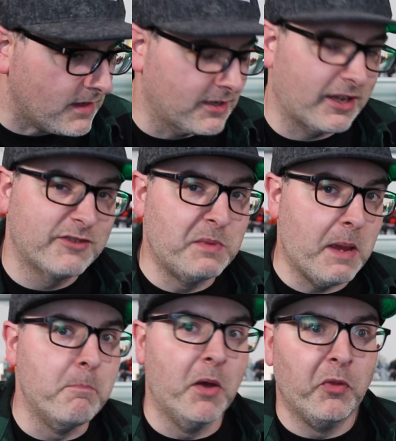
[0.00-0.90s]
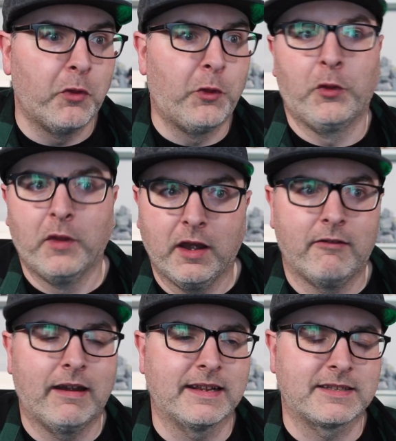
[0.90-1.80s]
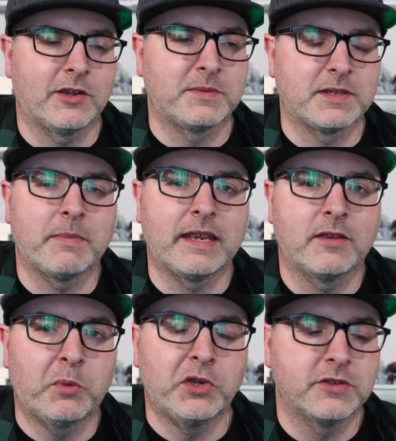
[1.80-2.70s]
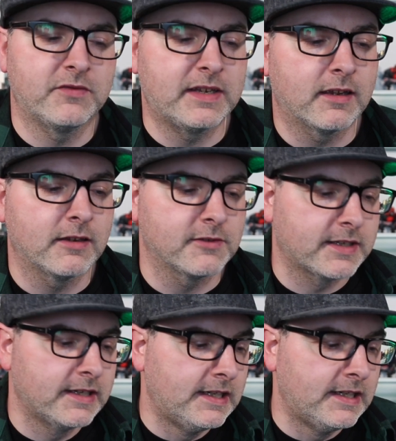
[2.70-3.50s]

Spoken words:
So it gives me a month around that time to make a bunch of videos.